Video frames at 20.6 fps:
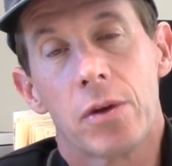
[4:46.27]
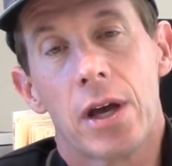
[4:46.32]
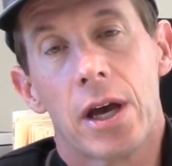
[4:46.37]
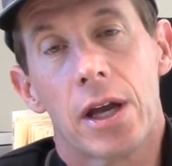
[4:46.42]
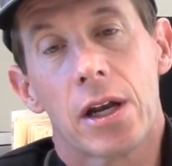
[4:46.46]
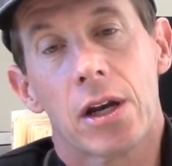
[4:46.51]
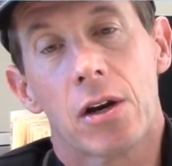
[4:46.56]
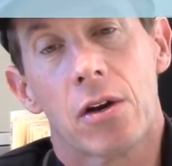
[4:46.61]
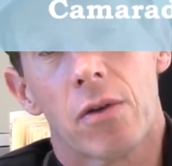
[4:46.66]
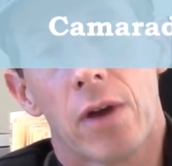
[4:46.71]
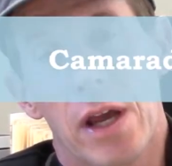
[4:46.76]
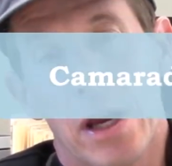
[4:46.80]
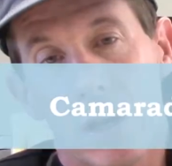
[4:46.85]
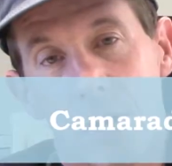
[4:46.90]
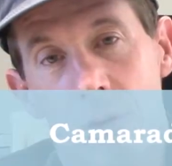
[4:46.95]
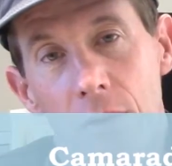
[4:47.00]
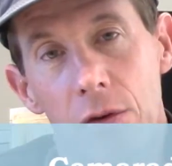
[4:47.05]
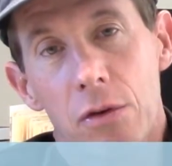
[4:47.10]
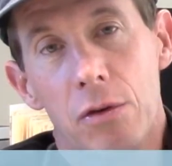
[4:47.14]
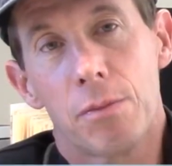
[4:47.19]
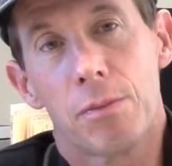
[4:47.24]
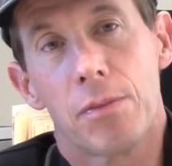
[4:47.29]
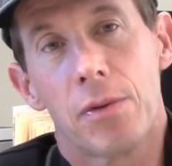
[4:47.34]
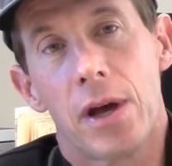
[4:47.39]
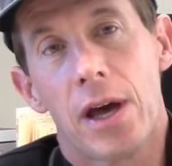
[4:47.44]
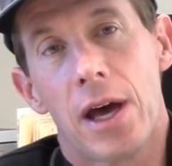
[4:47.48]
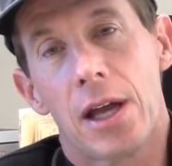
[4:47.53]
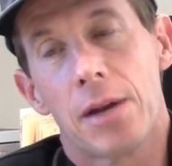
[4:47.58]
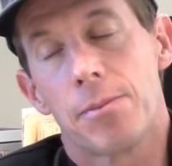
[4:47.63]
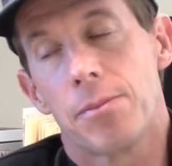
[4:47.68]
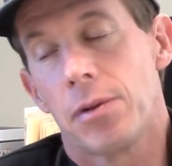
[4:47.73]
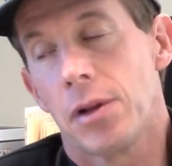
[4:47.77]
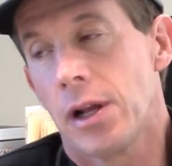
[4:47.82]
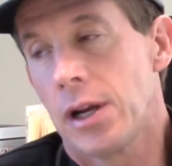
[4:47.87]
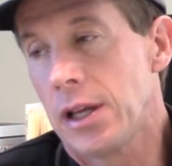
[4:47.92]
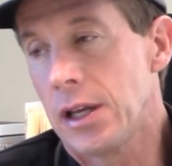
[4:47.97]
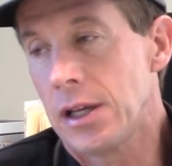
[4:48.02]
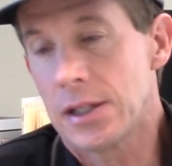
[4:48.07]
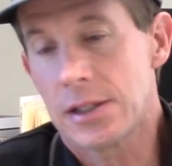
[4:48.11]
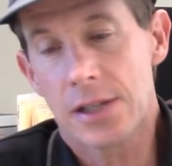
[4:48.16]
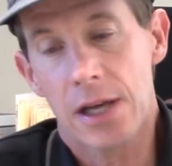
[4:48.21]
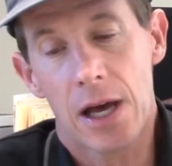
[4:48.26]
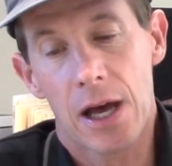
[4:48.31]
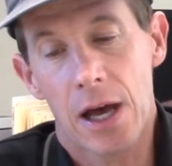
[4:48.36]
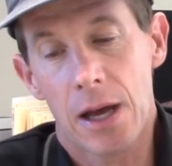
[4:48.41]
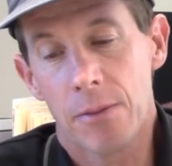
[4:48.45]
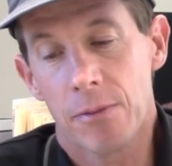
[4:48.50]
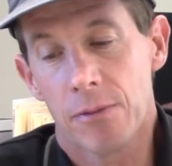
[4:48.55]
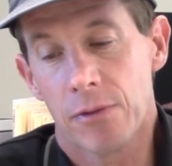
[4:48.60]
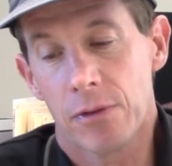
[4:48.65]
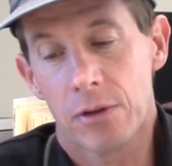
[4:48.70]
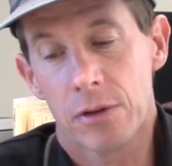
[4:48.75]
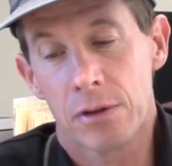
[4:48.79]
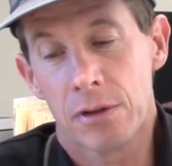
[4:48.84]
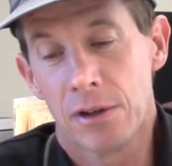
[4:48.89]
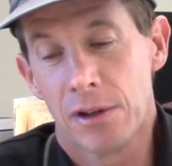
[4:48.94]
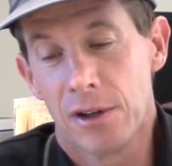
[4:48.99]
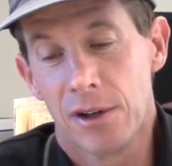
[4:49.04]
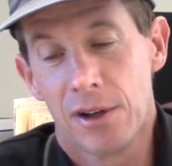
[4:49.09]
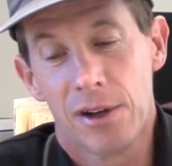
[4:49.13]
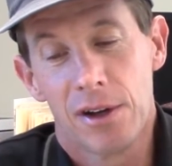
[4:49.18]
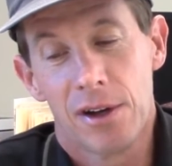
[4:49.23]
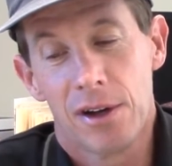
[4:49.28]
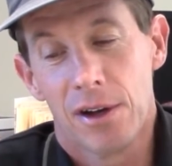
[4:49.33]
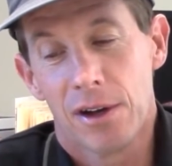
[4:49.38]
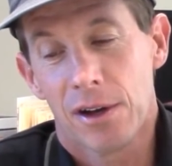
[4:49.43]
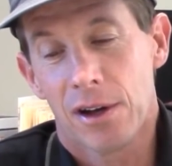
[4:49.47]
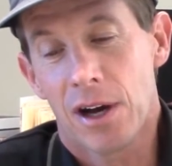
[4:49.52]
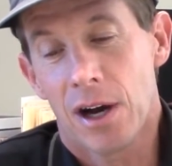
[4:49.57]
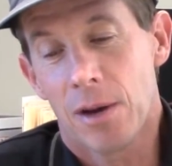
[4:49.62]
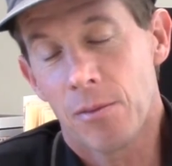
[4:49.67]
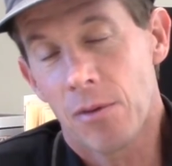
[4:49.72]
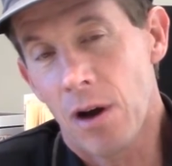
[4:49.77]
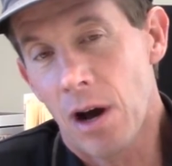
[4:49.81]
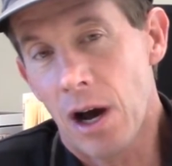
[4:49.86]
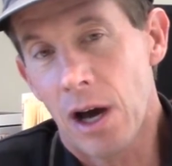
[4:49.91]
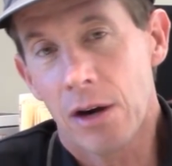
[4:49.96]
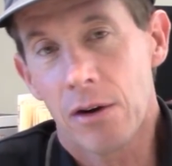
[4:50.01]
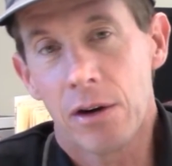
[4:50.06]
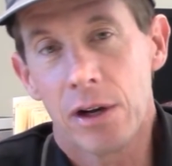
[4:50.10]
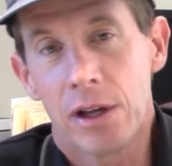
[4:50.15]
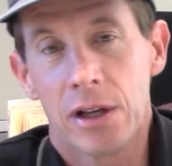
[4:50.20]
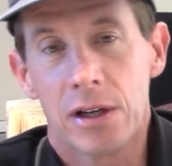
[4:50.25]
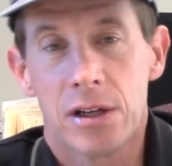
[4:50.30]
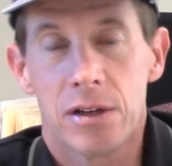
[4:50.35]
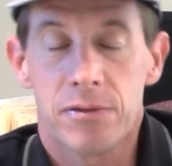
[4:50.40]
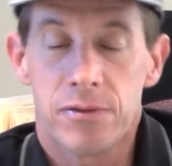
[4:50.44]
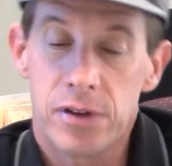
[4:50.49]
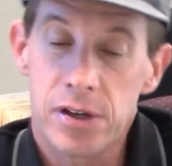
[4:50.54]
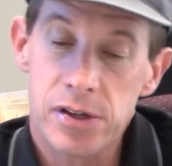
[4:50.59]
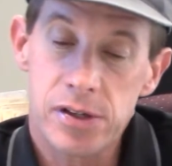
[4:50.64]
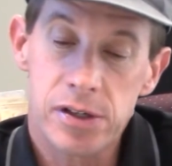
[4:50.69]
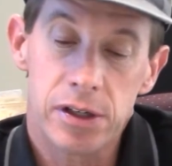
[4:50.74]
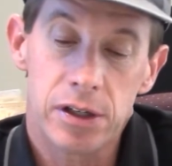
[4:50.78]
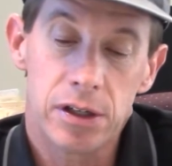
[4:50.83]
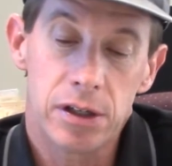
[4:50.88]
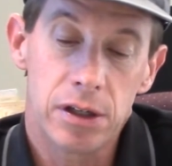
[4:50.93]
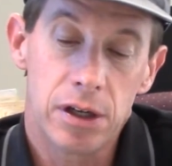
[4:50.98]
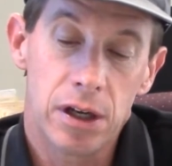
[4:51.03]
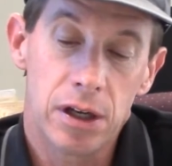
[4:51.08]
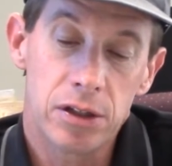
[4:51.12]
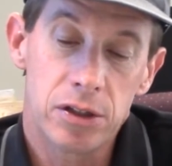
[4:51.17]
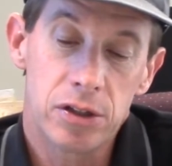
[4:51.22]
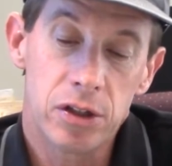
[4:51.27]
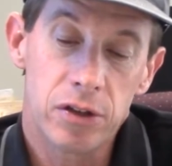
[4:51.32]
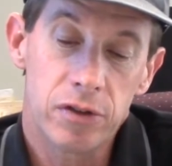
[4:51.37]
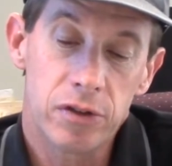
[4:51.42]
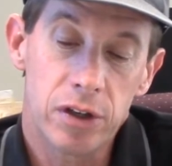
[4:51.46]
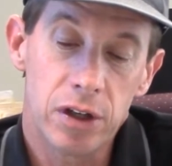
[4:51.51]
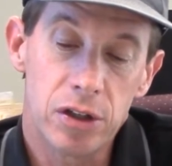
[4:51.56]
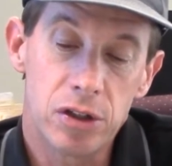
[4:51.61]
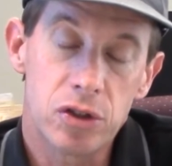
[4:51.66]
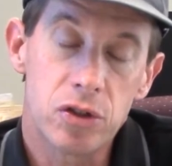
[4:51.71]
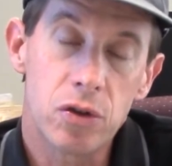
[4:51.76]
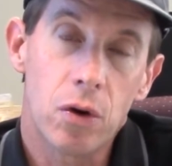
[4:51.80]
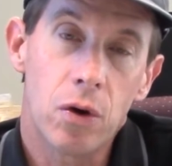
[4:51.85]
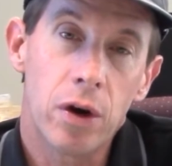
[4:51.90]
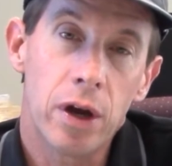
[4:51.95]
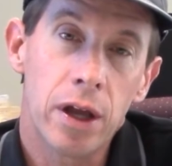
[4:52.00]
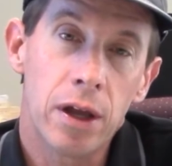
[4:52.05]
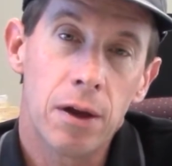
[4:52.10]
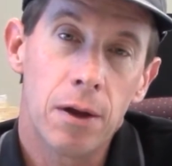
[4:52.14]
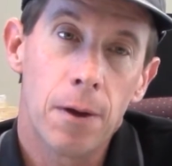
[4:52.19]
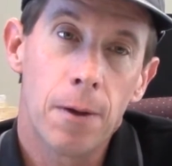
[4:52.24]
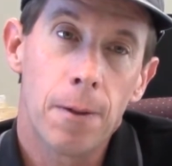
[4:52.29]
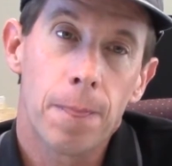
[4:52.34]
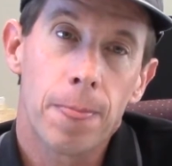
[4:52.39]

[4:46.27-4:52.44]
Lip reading: We had a great group, had plenty of time for camaraderie and to visit and just enjoy.